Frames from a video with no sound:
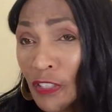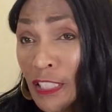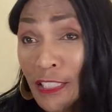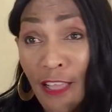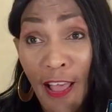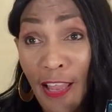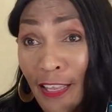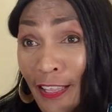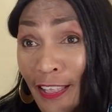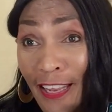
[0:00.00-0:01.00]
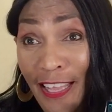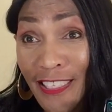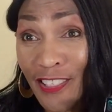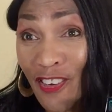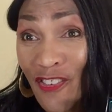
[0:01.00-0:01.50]
Solid
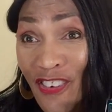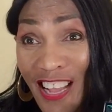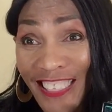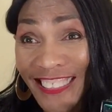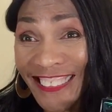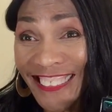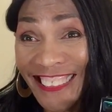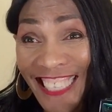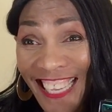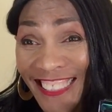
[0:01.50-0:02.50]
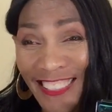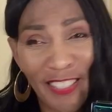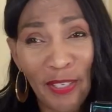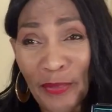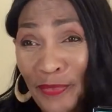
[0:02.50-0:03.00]
as a rock.
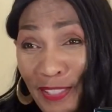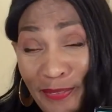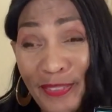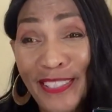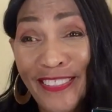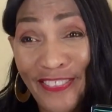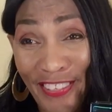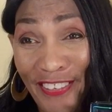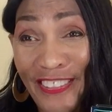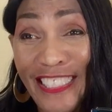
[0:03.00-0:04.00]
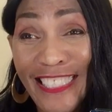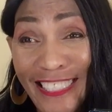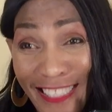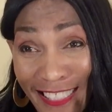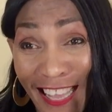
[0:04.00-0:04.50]
Yes, this one's very
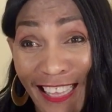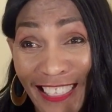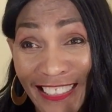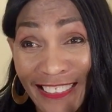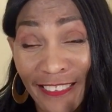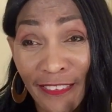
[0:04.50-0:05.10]
solid.